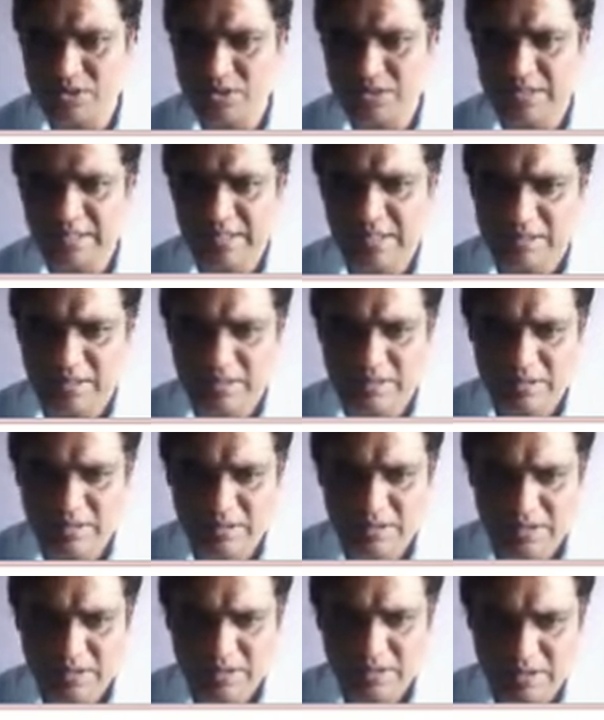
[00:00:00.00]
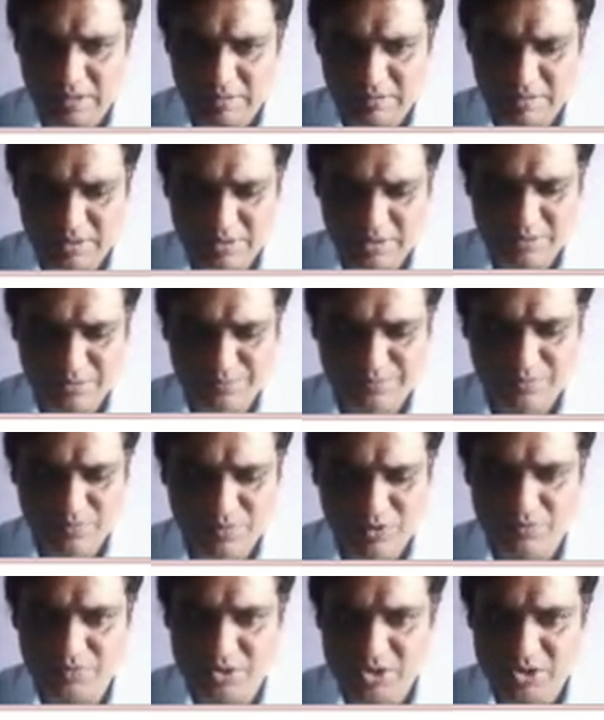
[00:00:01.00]
direct equation,
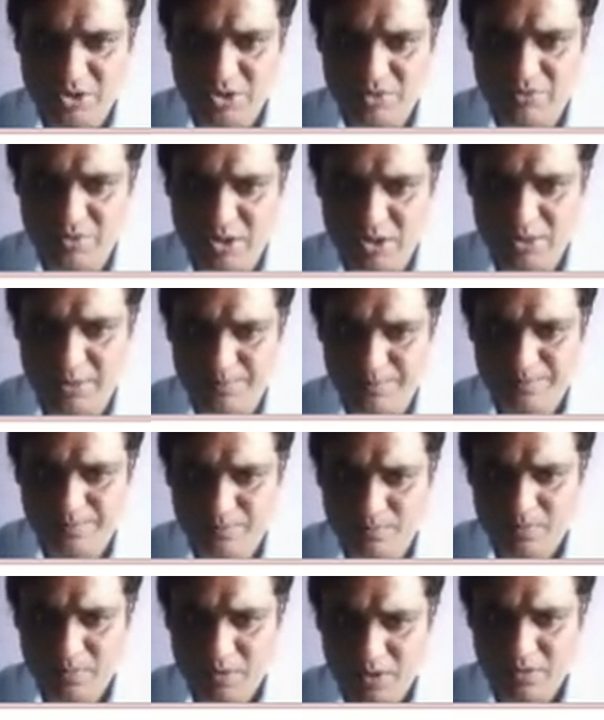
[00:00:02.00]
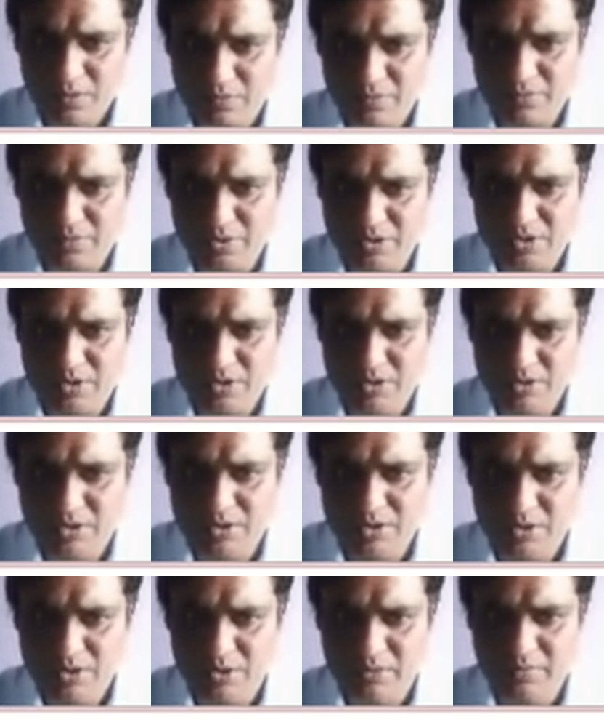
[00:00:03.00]
which is Vm, which
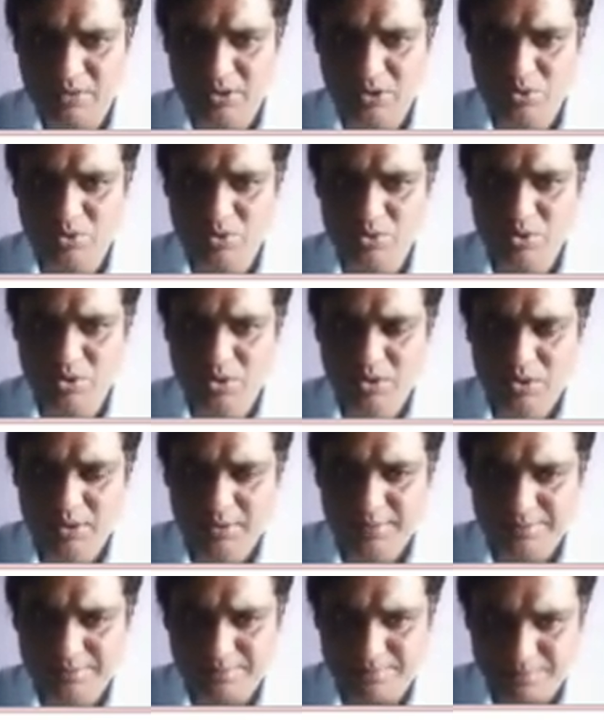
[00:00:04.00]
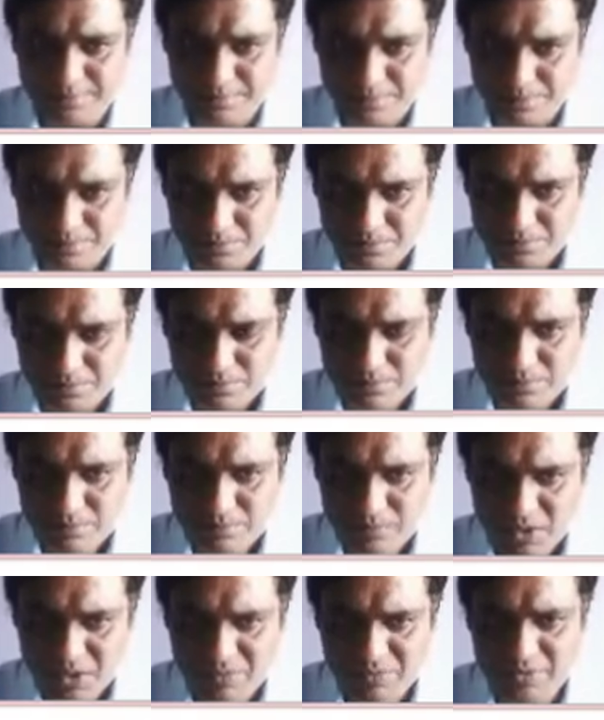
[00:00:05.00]
is equal to
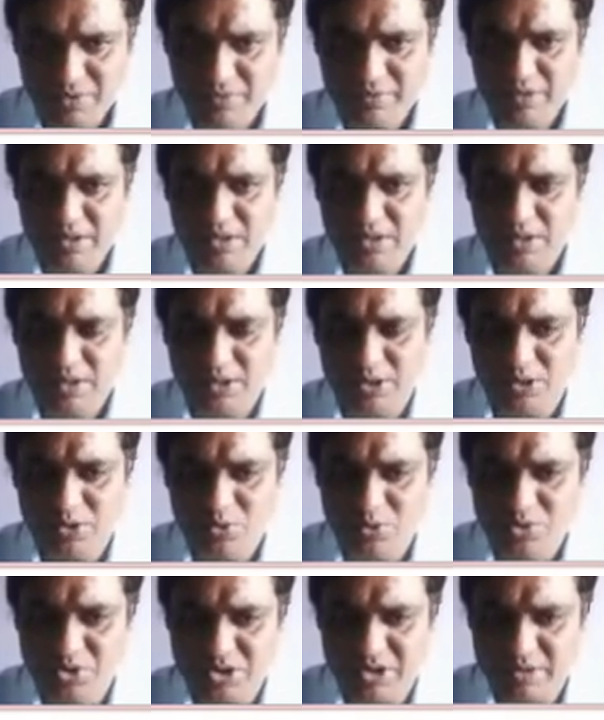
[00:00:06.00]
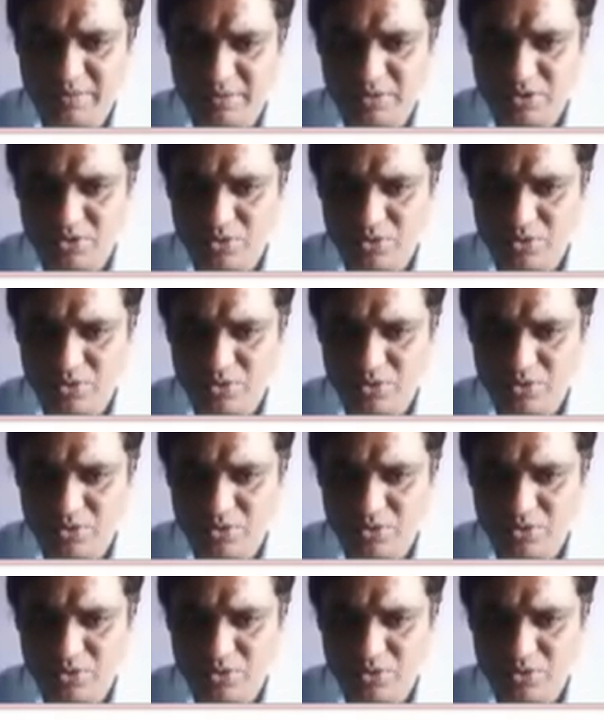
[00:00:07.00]
V1 into G1.